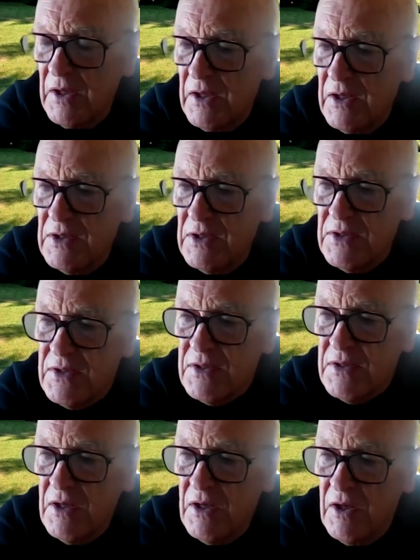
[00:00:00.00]
is
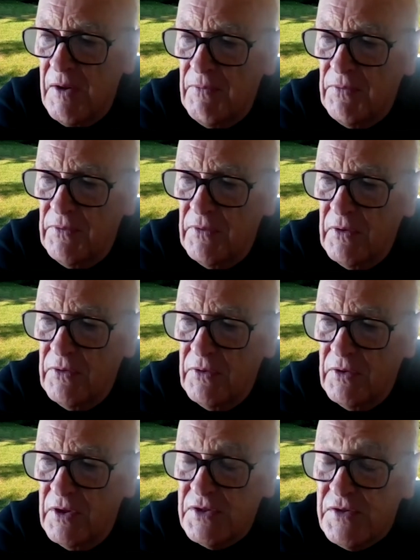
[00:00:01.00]

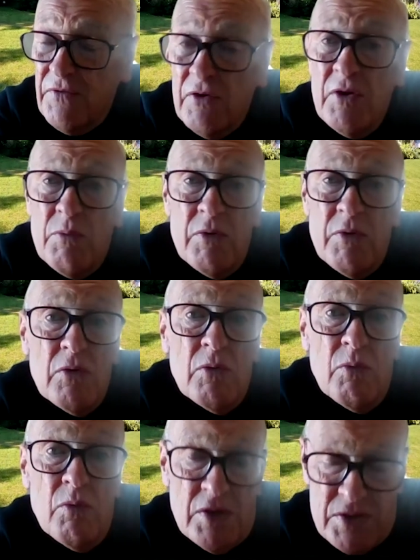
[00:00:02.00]
there's a very real
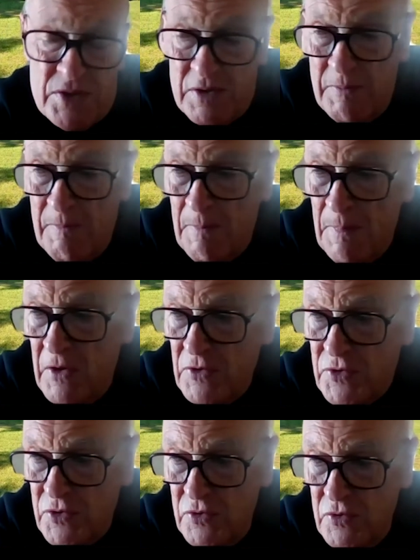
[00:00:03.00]
risk
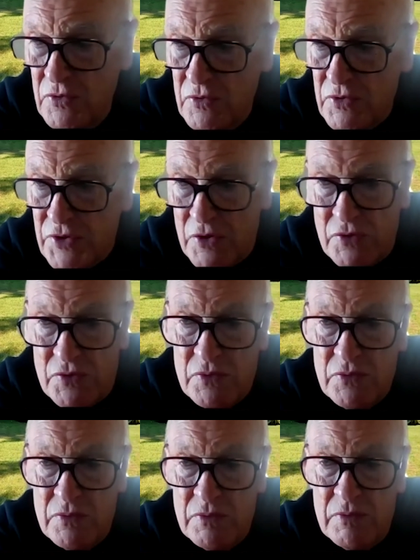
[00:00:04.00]
to
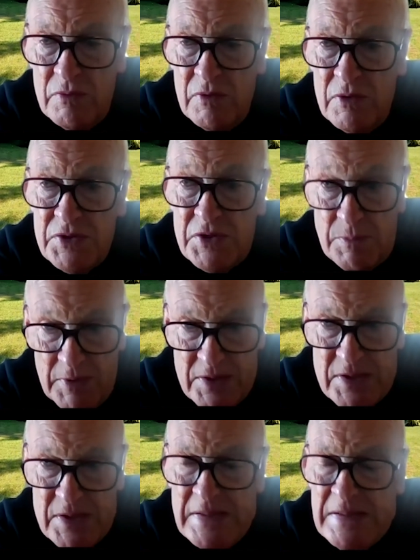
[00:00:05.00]
social
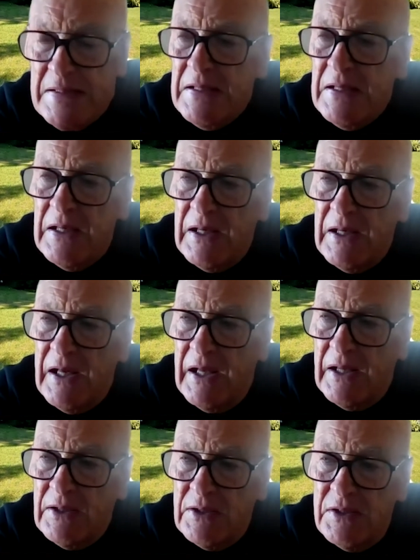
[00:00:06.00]
stability.
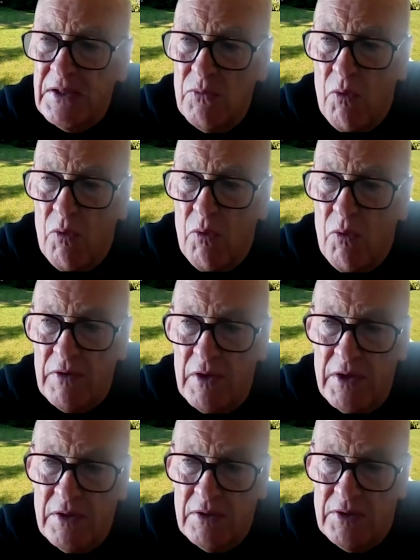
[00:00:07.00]
And indeed, one of the
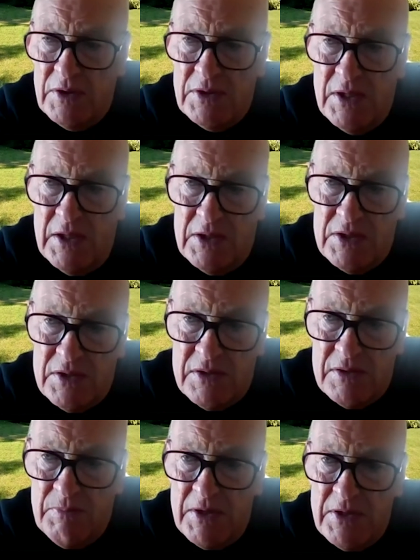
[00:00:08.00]
leading think
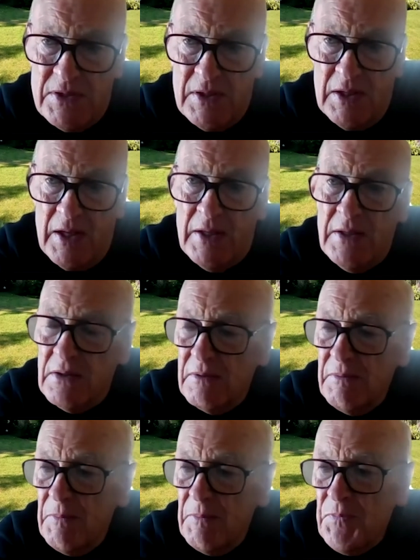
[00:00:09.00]
tanks based in London
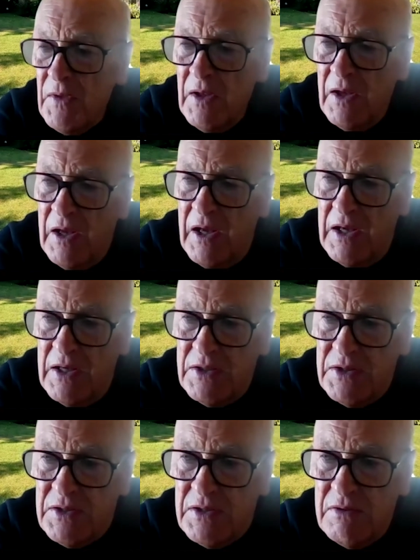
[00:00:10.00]

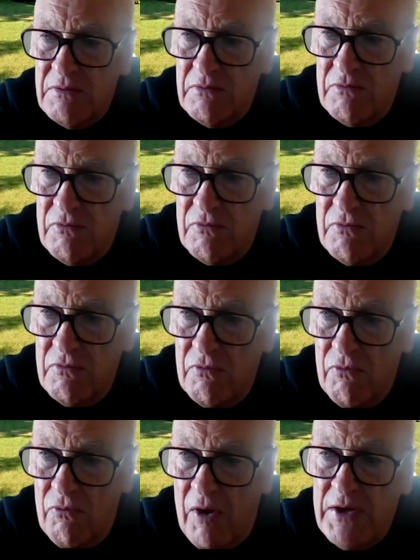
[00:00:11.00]
has
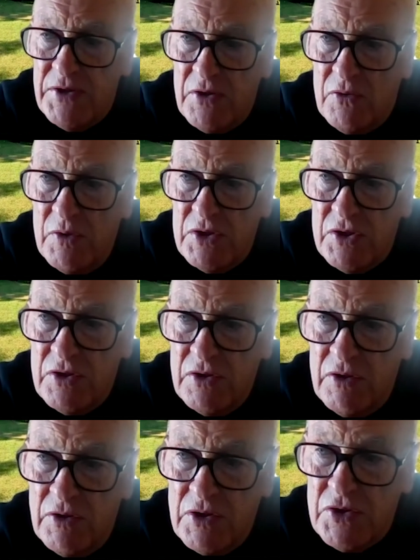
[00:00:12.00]
raised the question
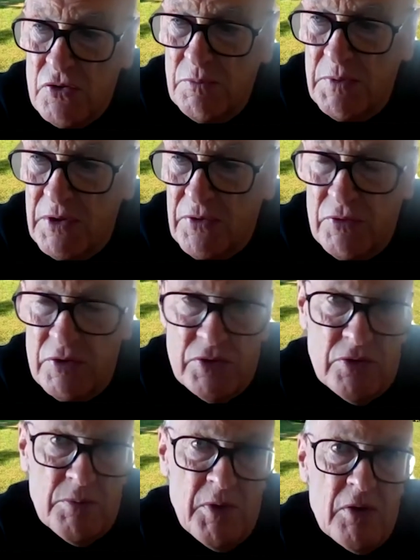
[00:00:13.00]
that this could be a threat to
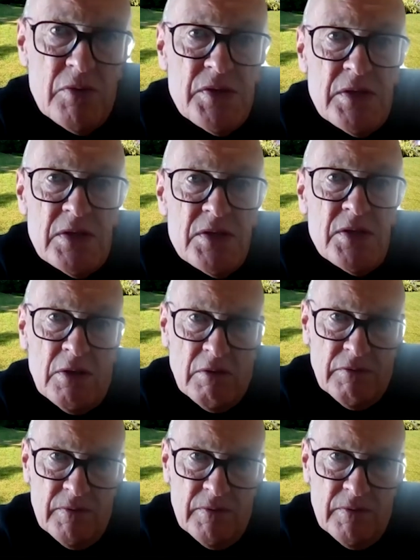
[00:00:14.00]
democracy itself.